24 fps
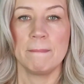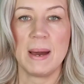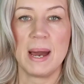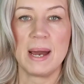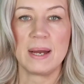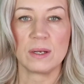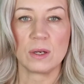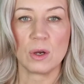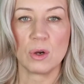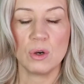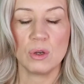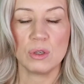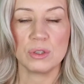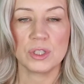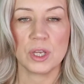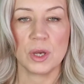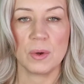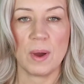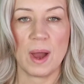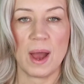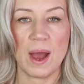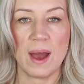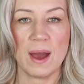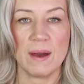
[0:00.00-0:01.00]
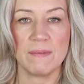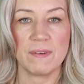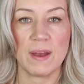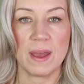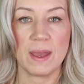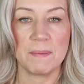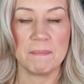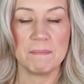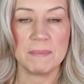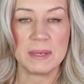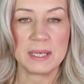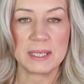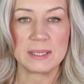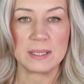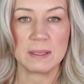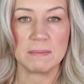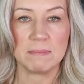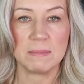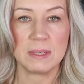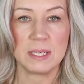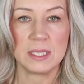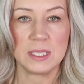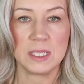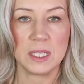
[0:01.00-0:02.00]
MAC also have a
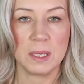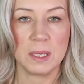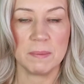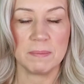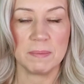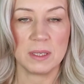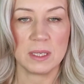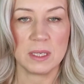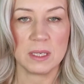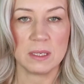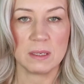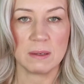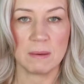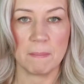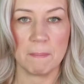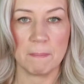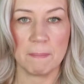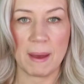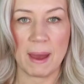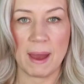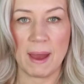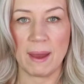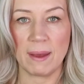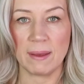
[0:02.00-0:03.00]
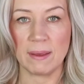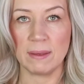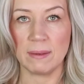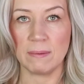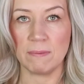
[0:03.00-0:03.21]
mixing medium that you can buy.